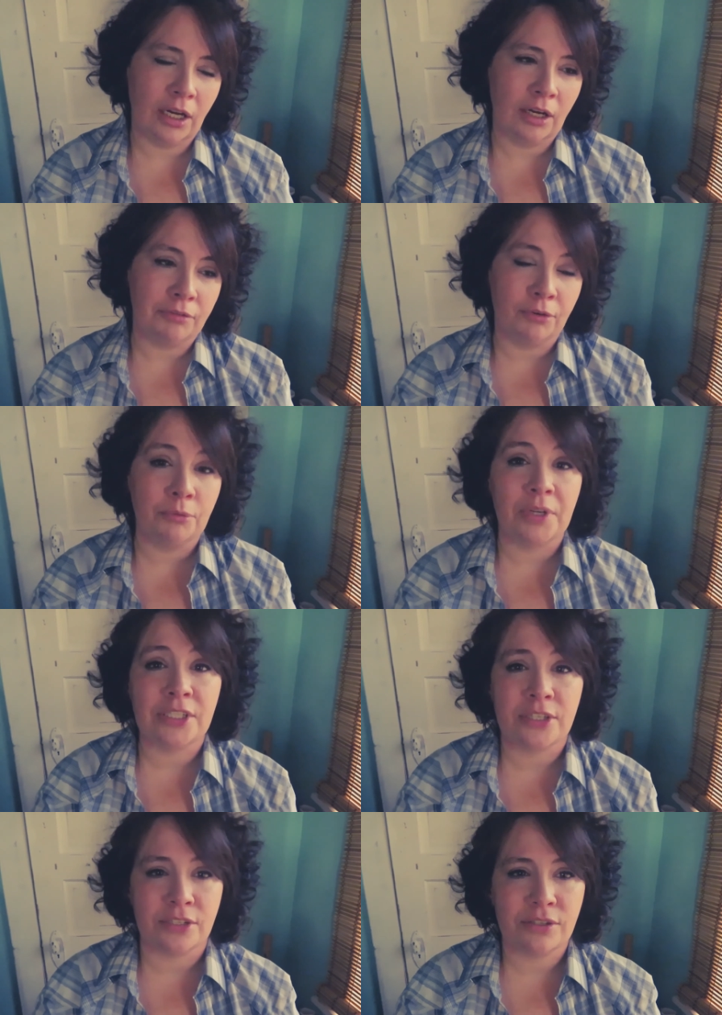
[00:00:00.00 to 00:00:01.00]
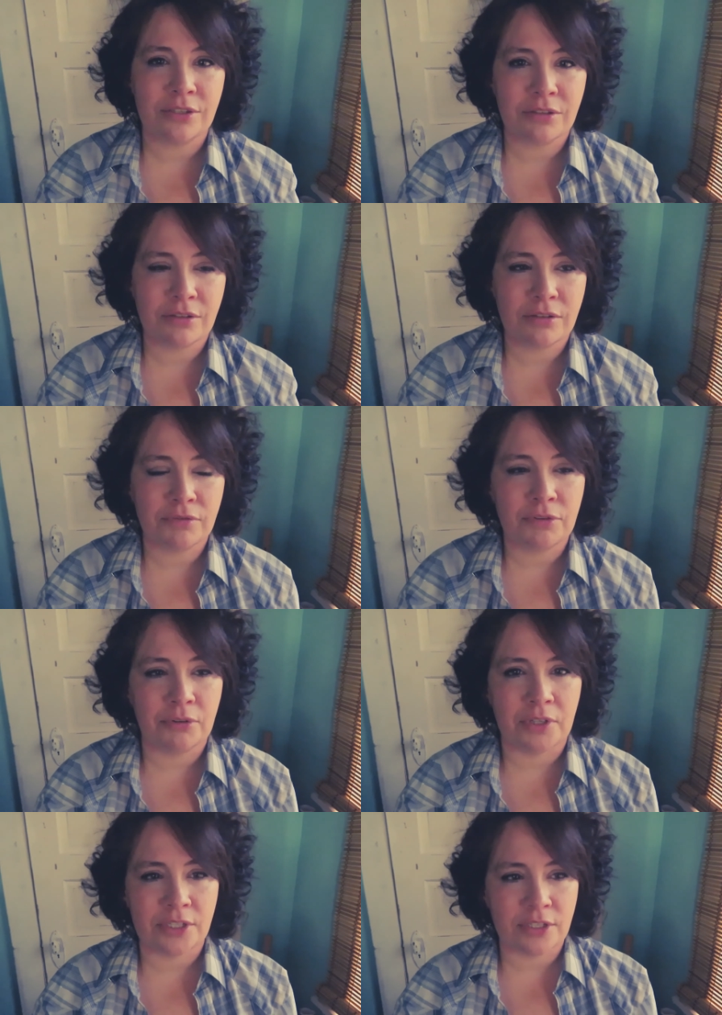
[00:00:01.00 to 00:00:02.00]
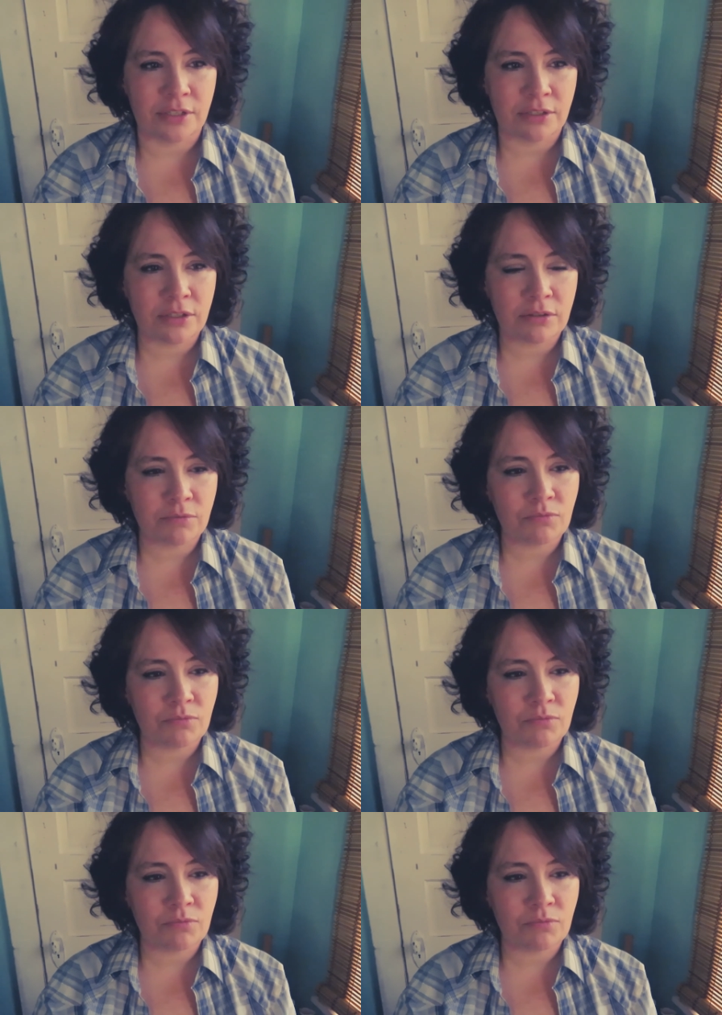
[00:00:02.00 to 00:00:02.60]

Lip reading: for reasons. For reasons.